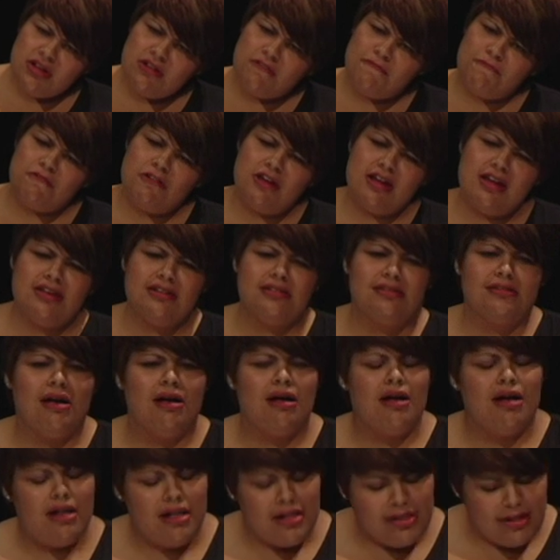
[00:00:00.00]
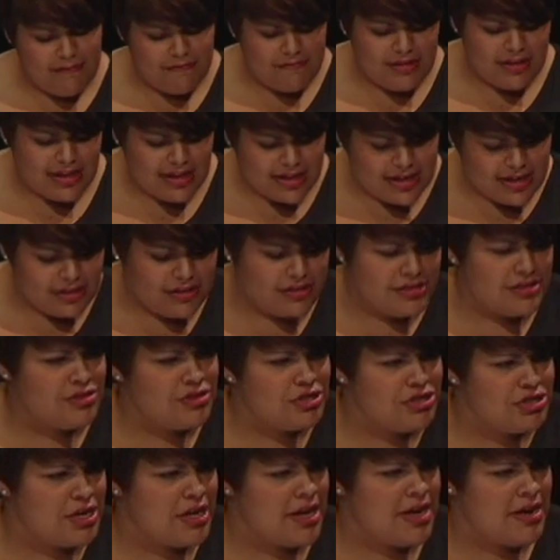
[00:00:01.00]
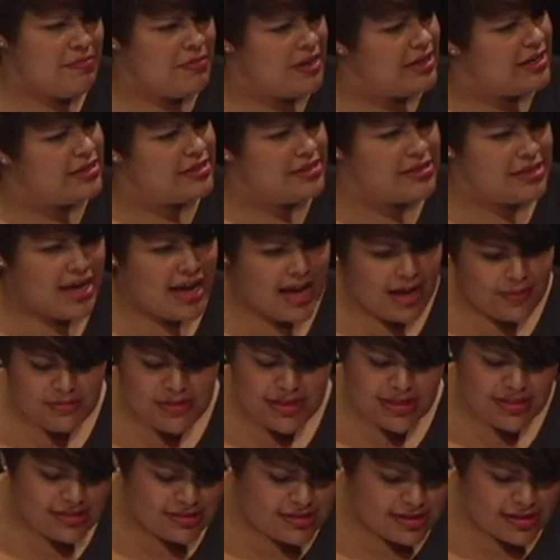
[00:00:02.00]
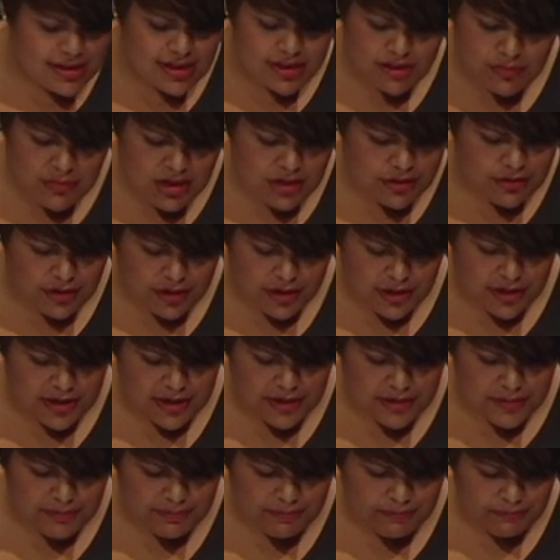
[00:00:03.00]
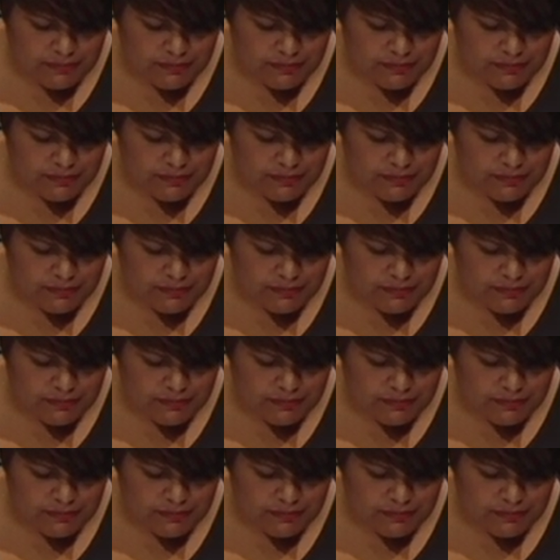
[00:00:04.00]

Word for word: going to free us all of the guilt and shame that has kept us sick in motherhood.